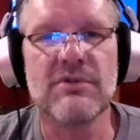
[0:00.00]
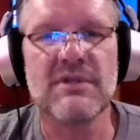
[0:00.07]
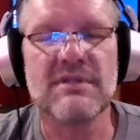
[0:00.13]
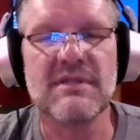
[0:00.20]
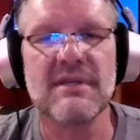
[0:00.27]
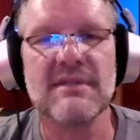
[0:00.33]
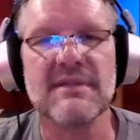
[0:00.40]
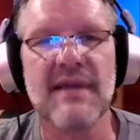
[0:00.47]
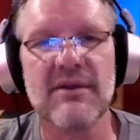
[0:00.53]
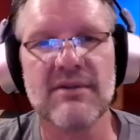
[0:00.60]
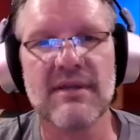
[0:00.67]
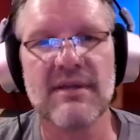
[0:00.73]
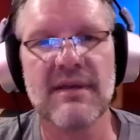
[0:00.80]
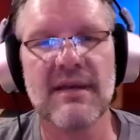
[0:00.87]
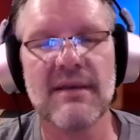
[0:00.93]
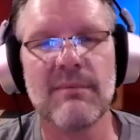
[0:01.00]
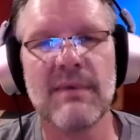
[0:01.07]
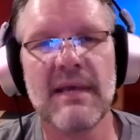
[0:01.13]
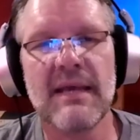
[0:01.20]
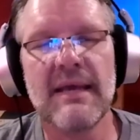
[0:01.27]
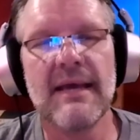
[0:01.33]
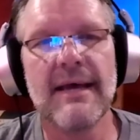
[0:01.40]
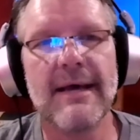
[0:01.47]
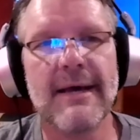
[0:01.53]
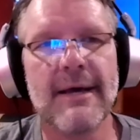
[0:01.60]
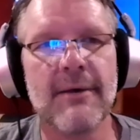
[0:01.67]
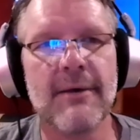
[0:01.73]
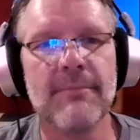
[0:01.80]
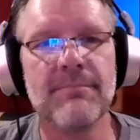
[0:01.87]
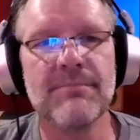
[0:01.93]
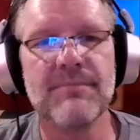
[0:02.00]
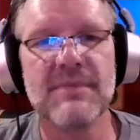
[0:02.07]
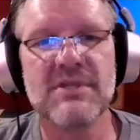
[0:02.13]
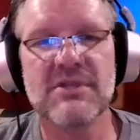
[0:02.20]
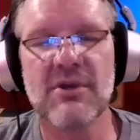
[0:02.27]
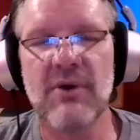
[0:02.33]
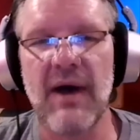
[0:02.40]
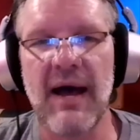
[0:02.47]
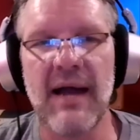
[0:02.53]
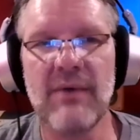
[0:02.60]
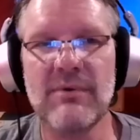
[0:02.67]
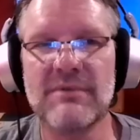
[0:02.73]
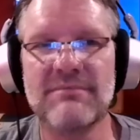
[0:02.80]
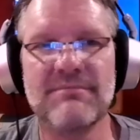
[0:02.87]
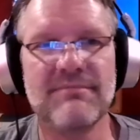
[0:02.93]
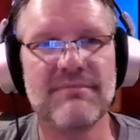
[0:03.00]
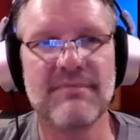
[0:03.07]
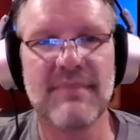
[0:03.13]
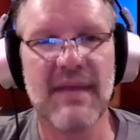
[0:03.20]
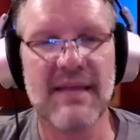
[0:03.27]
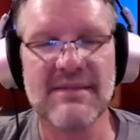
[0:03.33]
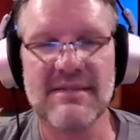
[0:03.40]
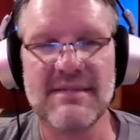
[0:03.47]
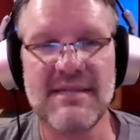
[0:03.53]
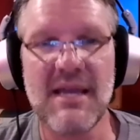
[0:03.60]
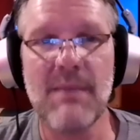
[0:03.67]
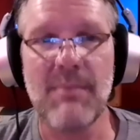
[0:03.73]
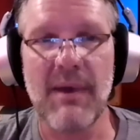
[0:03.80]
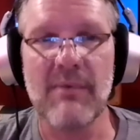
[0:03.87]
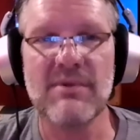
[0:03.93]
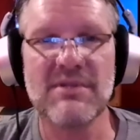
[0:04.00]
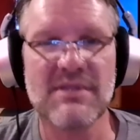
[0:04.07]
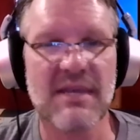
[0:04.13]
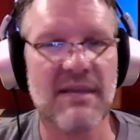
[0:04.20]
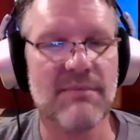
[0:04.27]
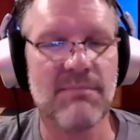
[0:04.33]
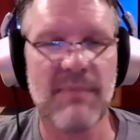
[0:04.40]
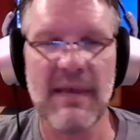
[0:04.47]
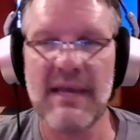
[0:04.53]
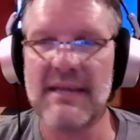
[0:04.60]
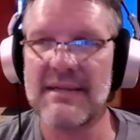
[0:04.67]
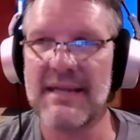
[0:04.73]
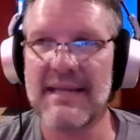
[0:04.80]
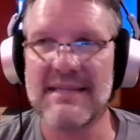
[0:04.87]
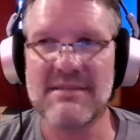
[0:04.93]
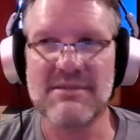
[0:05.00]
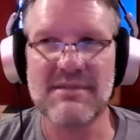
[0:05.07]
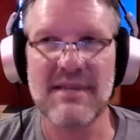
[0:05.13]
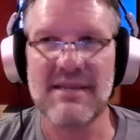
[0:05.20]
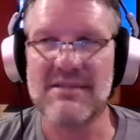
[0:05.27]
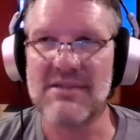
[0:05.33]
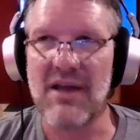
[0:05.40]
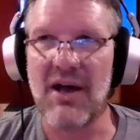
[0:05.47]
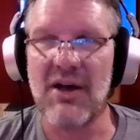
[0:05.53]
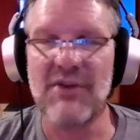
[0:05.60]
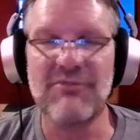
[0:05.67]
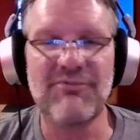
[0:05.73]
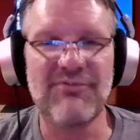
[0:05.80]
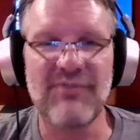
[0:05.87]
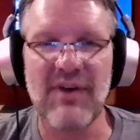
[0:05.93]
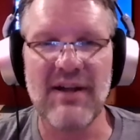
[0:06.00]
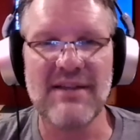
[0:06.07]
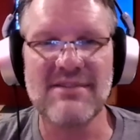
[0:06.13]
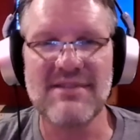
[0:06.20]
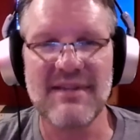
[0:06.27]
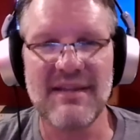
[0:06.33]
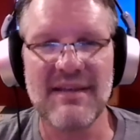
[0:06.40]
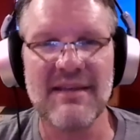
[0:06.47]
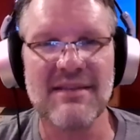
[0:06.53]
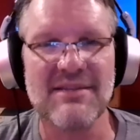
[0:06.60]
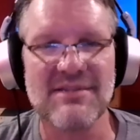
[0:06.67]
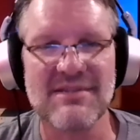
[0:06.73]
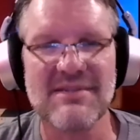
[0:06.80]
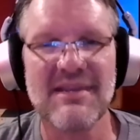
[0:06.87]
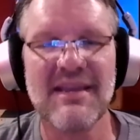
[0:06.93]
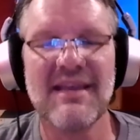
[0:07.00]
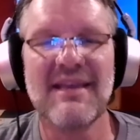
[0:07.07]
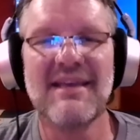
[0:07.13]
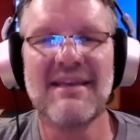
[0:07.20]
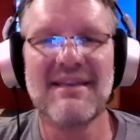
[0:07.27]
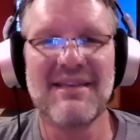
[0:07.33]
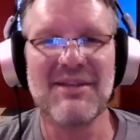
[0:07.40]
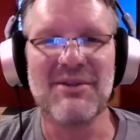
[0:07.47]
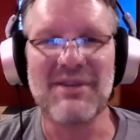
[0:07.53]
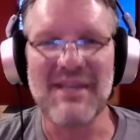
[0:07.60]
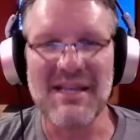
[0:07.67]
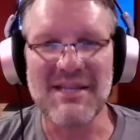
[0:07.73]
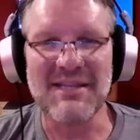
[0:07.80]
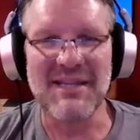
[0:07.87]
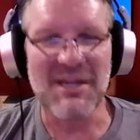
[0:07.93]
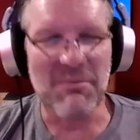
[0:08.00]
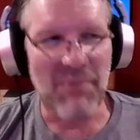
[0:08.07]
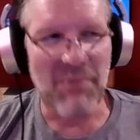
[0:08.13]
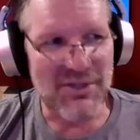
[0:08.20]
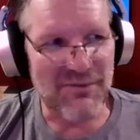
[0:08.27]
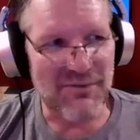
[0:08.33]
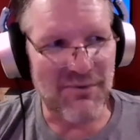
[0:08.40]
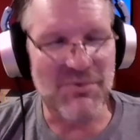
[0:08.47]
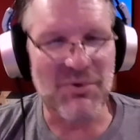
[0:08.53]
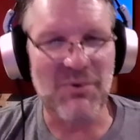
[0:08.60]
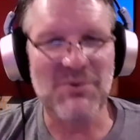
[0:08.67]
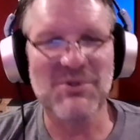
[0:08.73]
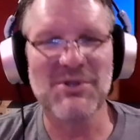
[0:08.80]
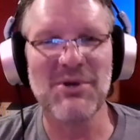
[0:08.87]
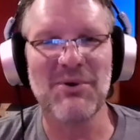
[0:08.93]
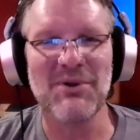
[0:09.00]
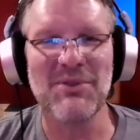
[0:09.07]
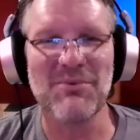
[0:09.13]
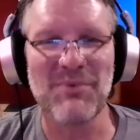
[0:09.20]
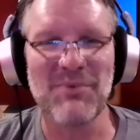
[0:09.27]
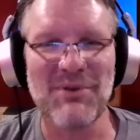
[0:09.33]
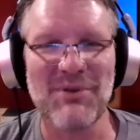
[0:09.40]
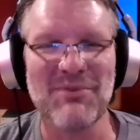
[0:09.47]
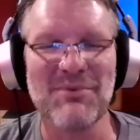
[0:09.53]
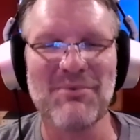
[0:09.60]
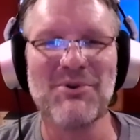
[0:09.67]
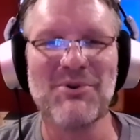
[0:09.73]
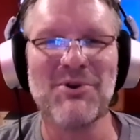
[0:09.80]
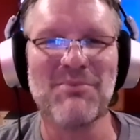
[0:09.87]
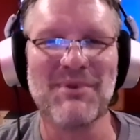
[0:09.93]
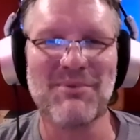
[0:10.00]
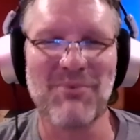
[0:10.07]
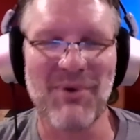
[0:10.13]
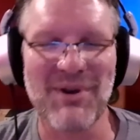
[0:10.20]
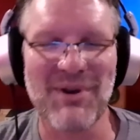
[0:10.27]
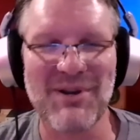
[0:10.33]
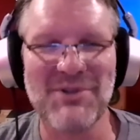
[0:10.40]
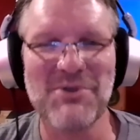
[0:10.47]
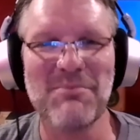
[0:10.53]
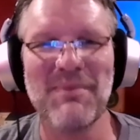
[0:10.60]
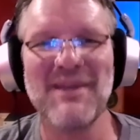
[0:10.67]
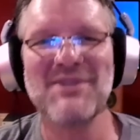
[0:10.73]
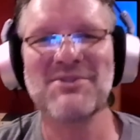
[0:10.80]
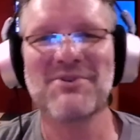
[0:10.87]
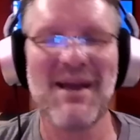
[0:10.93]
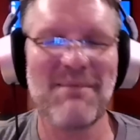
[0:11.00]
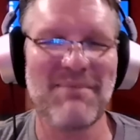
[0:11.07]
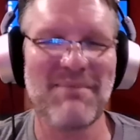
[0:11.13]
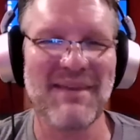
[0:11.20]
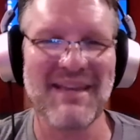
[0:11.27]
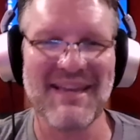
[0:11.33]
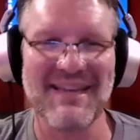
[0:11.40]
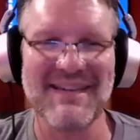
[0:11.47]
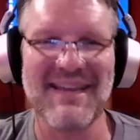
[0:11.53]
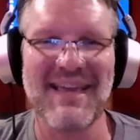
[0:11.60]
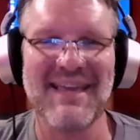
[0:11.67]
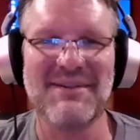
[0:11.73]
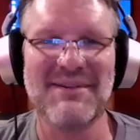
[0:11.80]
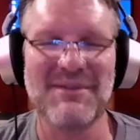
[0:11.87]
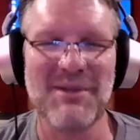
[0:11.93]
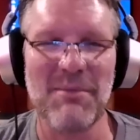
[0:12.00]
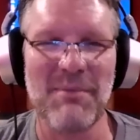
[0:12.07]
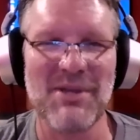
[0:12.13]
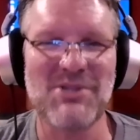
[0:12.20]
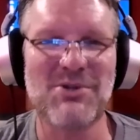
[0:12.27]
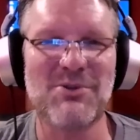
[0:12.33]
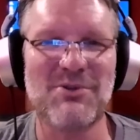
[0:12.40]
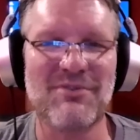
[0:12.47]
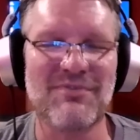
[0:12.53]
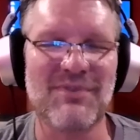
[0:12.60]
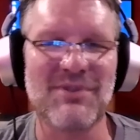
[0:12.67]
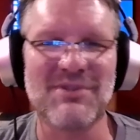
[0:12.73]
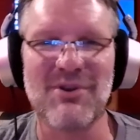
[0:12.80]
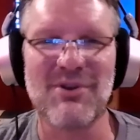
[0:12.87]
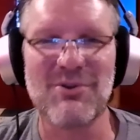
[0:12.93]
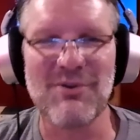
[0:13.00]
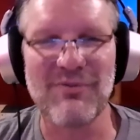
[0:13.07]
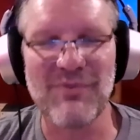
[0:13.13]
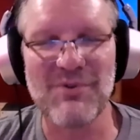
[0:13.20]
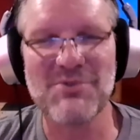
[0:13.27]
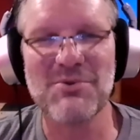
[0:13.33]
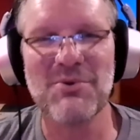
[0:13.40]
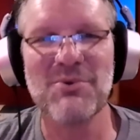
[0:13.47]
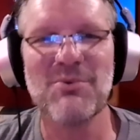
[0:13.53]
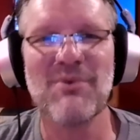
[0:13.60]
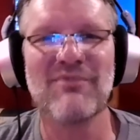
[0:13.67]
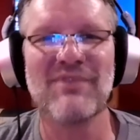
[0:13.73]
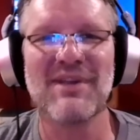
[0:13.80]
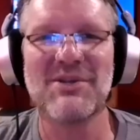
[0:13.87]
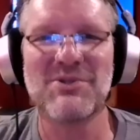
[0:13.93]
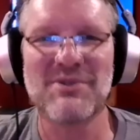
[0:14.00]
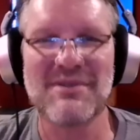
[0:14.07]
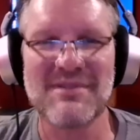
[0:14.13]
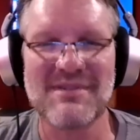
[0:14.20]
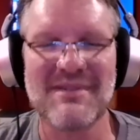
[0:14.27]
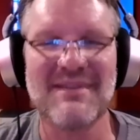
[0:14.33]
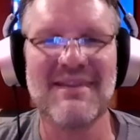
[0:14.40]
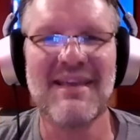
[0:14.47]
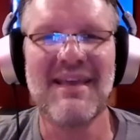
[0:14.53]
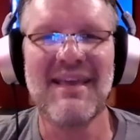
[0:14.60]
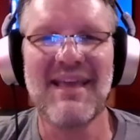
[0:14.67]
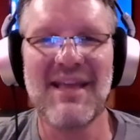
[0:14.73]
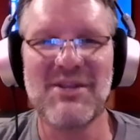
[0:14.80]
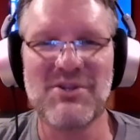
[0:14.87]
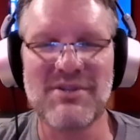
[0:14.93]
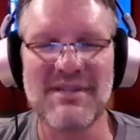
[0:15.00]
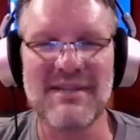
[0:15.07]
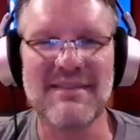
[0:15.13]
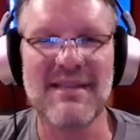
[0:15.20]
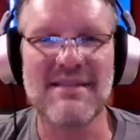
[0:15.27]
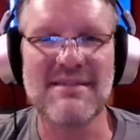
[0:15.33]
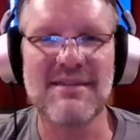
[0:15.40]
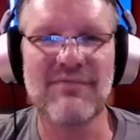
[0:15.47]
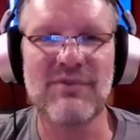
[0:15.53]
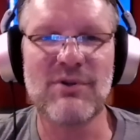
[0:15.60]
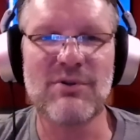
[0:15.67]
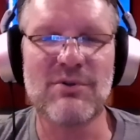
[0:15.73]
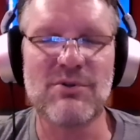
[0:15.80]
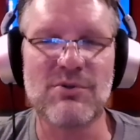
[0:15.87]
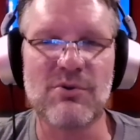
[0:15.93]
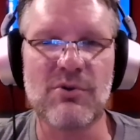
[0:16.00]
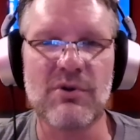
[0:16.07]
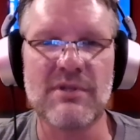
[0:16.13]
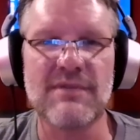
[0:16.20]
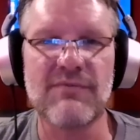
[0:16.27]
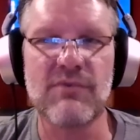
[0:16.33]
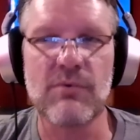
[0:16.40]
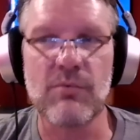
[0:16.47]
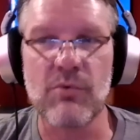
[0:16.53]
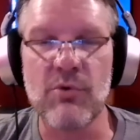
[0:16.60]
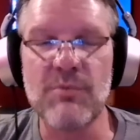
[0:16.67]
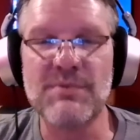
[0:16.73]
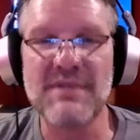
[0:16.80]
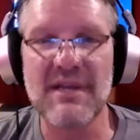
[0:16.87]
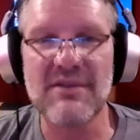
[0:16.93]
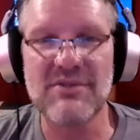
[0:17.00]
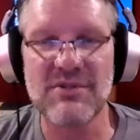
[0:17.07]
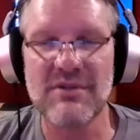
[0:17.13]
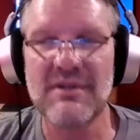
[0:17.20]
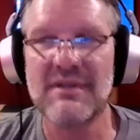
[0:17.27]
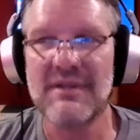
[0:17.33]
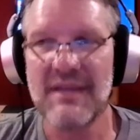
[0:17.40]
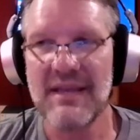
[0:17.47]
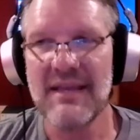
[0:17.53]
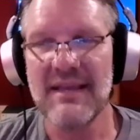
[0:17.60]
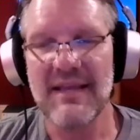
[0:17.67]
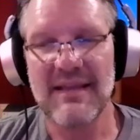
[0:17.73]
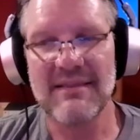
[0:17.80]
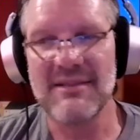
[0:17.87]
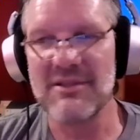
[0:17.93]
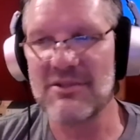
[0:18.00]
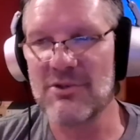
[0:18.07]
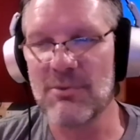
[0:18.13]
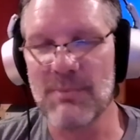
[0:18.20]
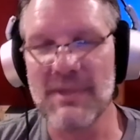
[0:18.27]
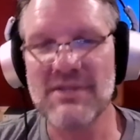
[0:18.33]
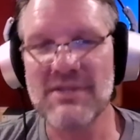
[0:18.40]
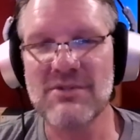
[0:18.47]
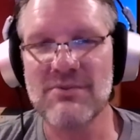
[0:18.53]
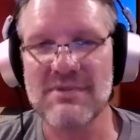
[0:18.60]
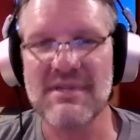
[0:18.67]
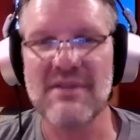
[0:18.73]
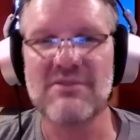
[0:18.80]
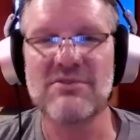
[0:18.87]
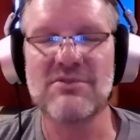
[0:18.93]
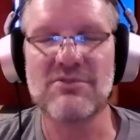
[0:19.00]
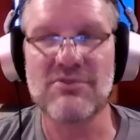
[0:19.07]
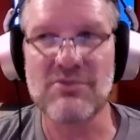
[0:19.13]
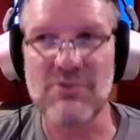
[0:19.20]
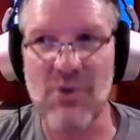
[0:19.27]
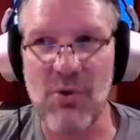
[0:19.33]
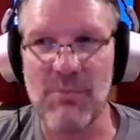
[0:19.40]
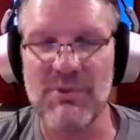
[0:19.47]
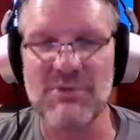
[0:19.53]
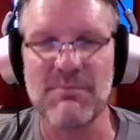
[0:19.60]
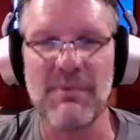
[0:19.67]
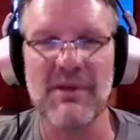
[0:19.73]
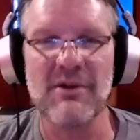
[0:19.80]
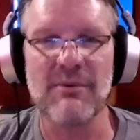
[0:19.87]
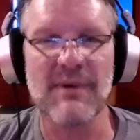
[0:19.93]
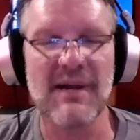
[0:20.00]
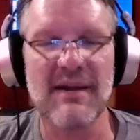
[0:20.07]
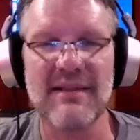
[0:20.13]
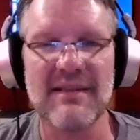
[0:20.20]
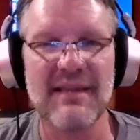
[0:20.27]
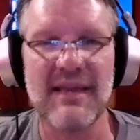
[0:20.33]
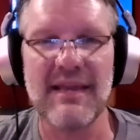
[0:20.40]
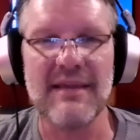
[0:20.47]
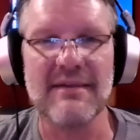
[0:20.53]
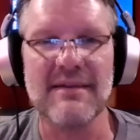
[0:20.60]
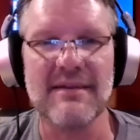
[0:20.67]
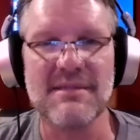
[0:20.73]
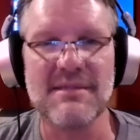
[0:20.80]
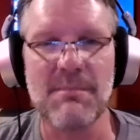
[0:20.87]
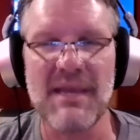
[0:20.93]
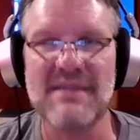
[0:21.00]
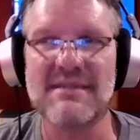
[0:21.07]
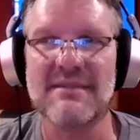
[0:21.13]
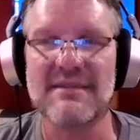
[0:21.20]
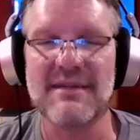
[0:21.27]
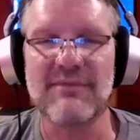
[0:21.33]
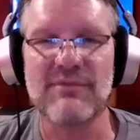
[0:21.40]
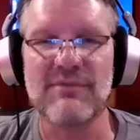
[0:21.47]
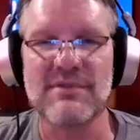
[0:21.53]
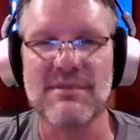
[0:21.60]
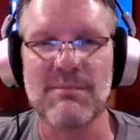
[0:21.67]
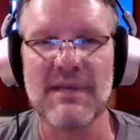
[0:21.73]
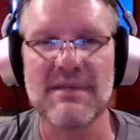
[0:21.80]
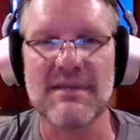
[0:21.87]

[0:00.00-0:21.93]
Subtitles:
the entire time. So as a tip, I would say, man, as unfun as it is, get a bunch of absorption going in the rear of the room and work on your bass trapping and make sure you've looked at all your first order reflections and just get that stuff under control. Because if your room sounds good, your mixes will sound so much better right out of the gate. It's amazing the difference it makes.